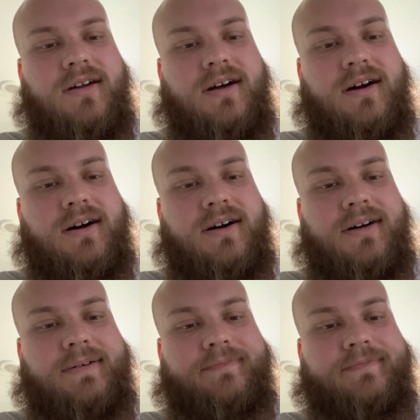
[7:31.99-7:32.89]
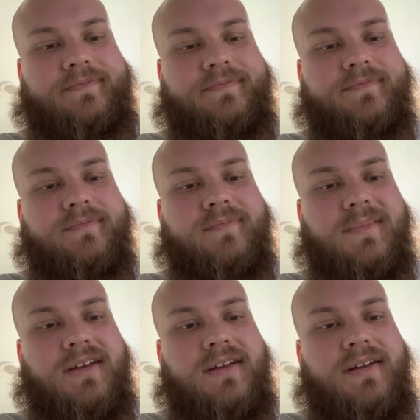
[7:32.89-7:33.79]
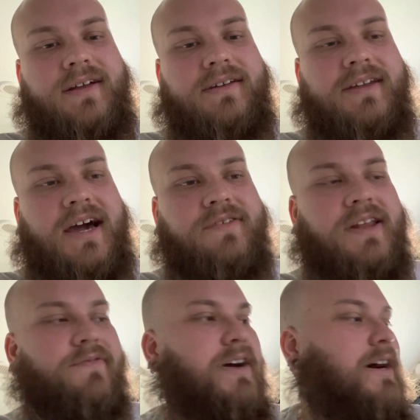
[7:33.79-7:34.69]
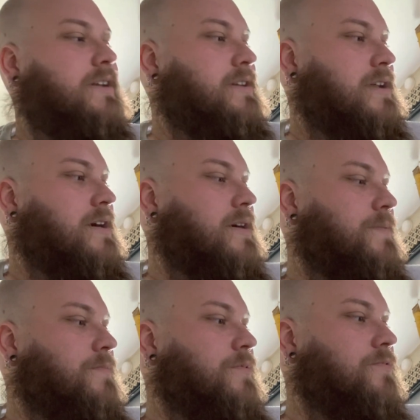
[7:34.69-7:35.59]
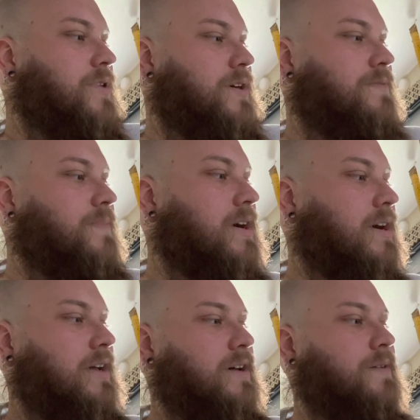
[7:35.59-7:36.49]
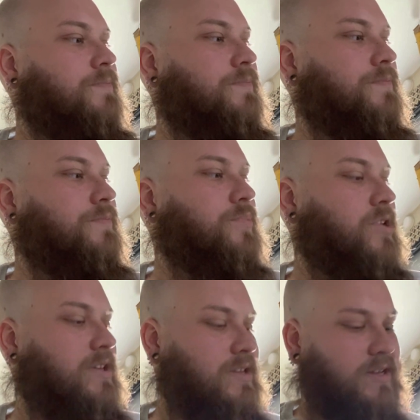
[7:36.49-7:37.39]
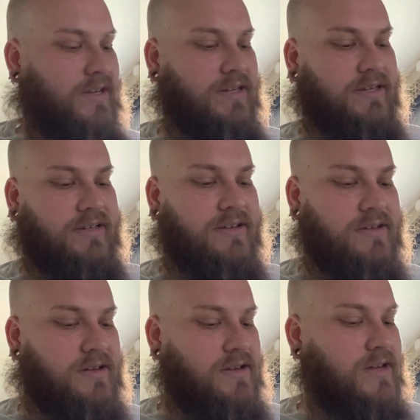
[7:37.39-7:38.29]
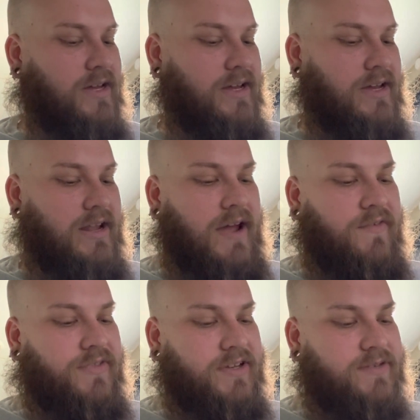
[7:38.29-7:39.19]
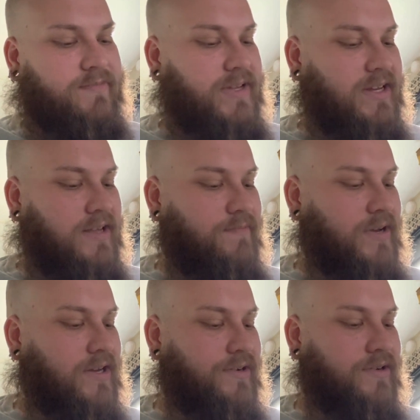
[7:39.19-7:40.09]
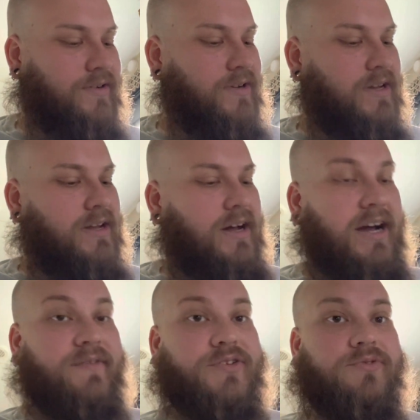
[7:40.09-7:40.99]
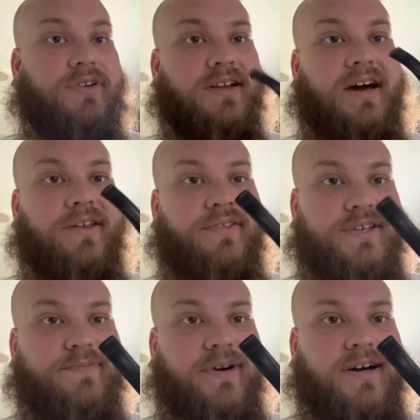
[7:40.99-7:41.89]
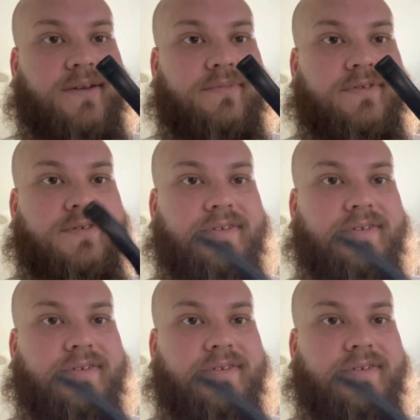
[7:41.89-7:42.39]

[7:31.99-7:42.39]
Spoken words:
Now that I've gotten with my breathing and everything's been getting better, I've enjoyed it out of this pipe.